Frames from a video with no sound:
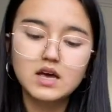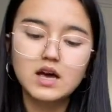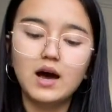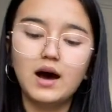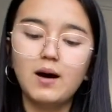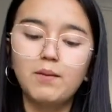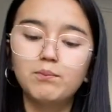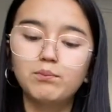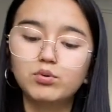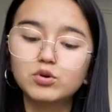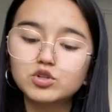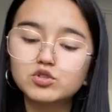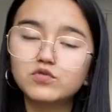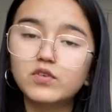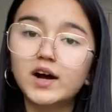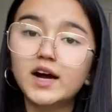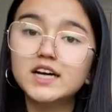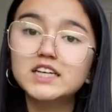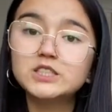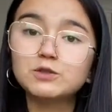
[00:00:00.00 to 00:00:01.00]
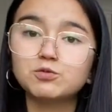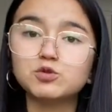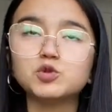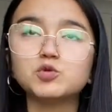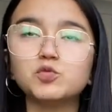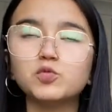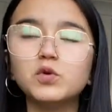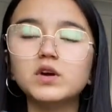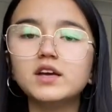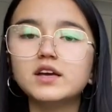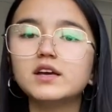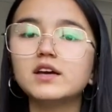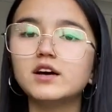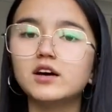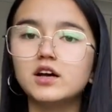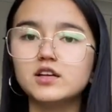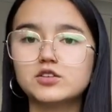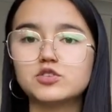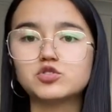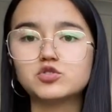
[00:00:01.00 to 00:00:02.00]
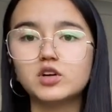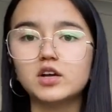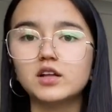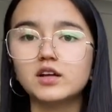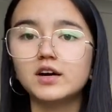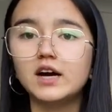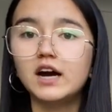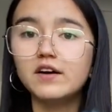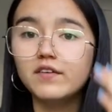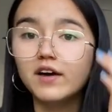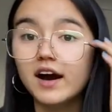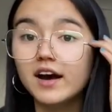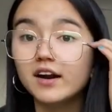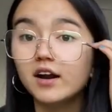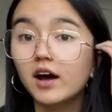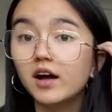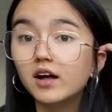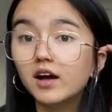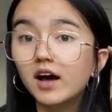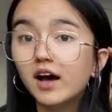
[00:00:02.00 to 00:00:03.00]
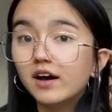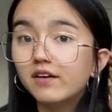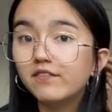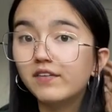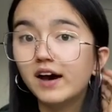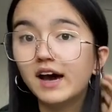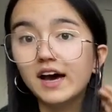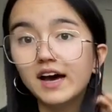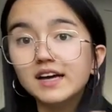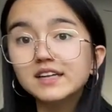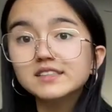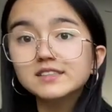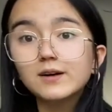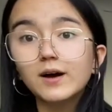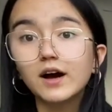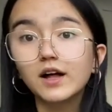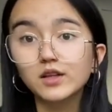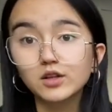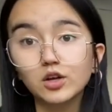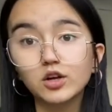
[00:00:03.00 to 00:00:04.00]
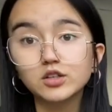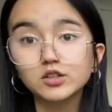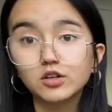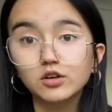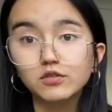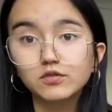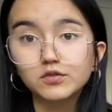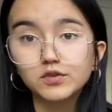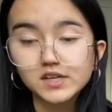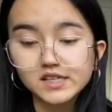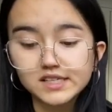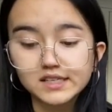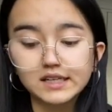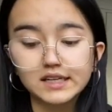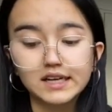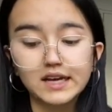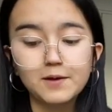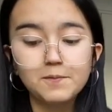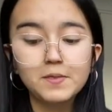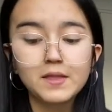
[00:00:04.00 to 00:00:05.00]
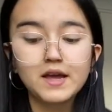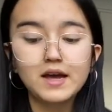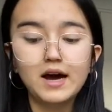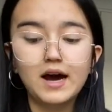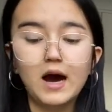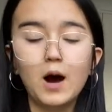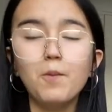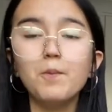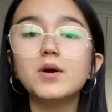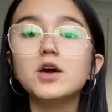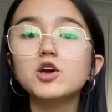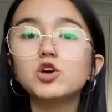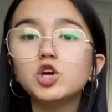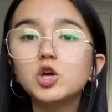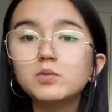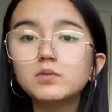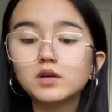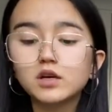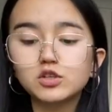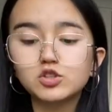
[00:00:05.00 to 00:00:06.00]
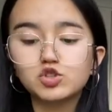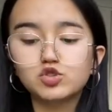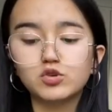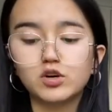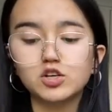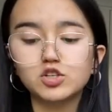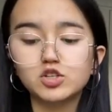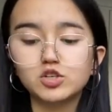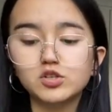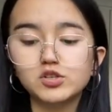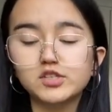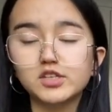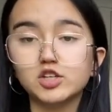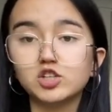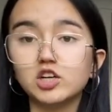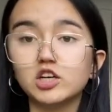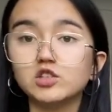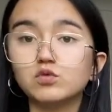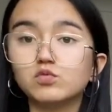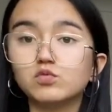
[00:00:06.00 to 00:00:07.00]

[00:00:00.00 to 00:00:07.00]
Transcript: Bushfires, which we as Australia have had a lot of recently. Human construction such as